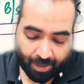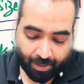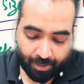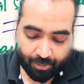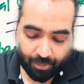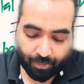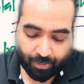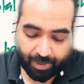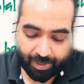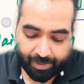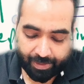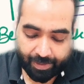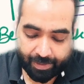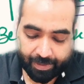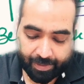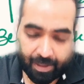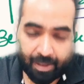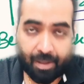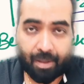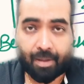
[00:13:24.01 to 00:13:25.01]
So this
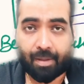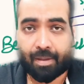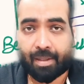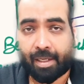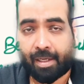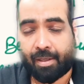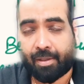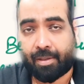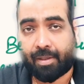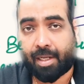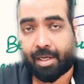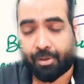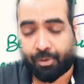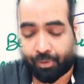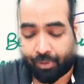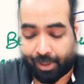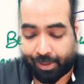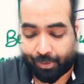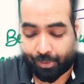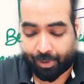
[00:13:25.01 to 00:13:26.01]
is the thing that
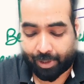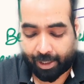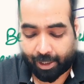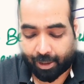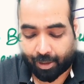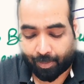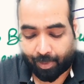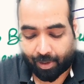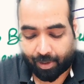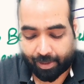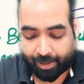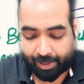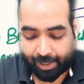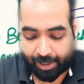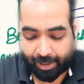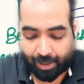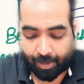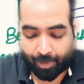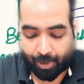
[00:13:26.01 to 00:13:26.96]
you need to care